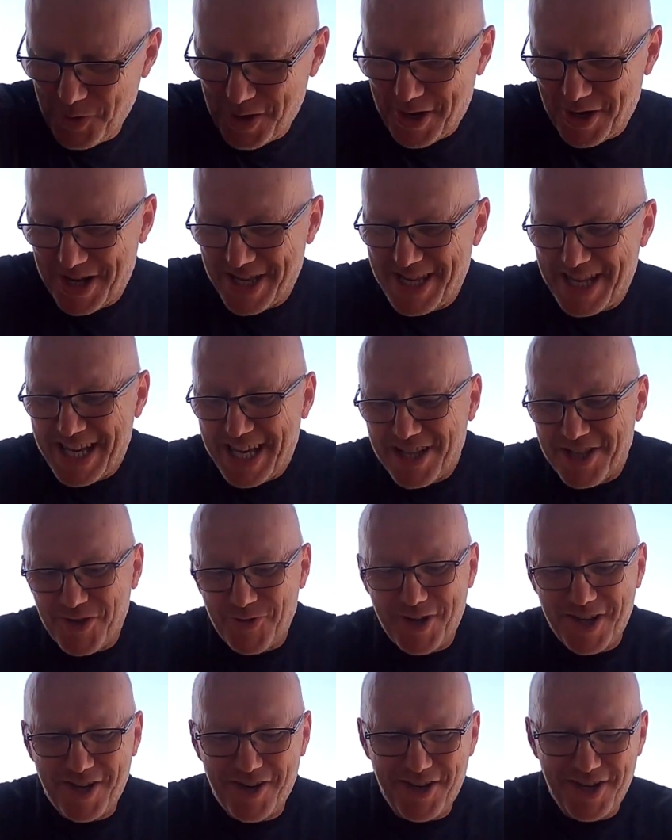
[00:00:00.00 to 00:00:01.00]
We're going to dig
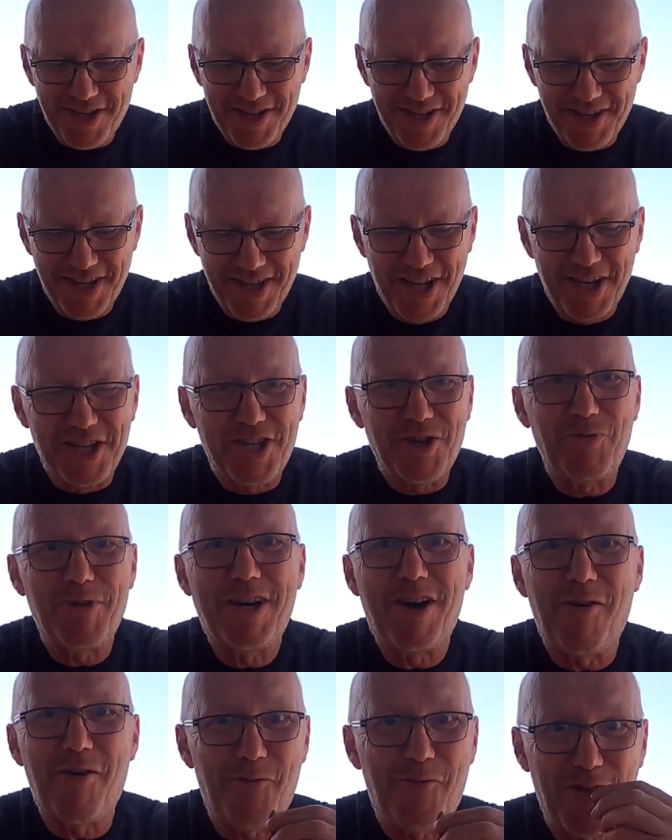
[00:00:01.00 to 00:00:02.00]
into it, guys. Shall
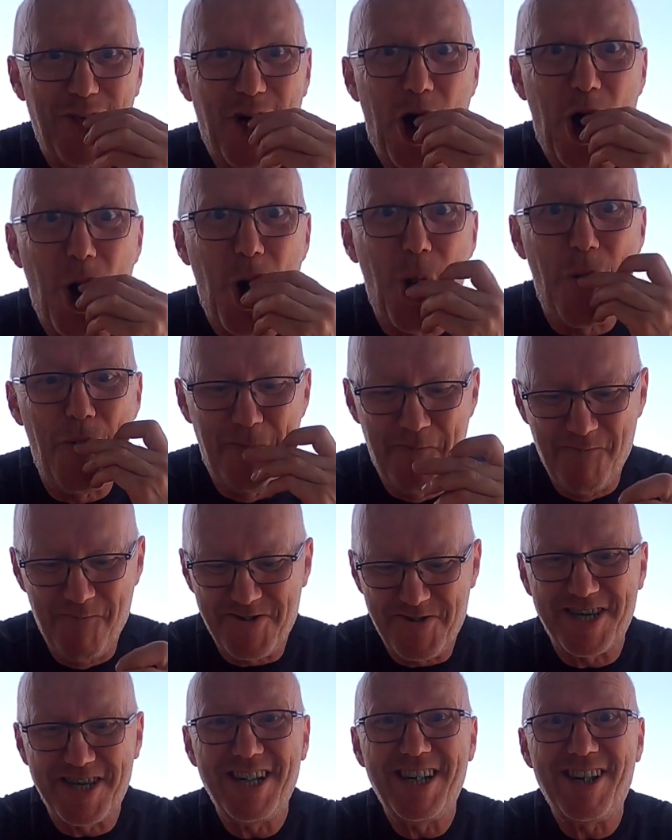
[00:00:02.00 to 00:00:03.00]
we go for the whole
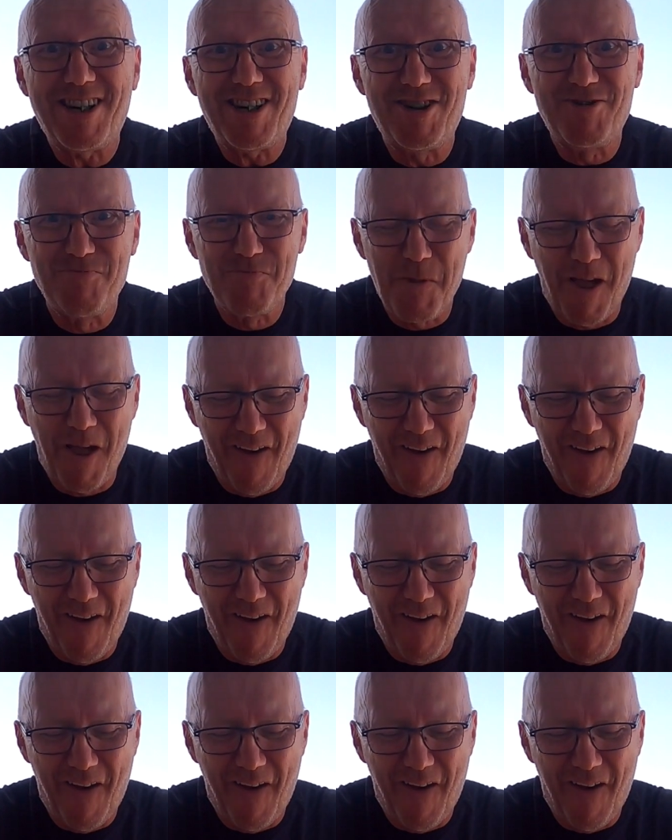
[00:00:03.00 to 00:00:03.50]
Ftira?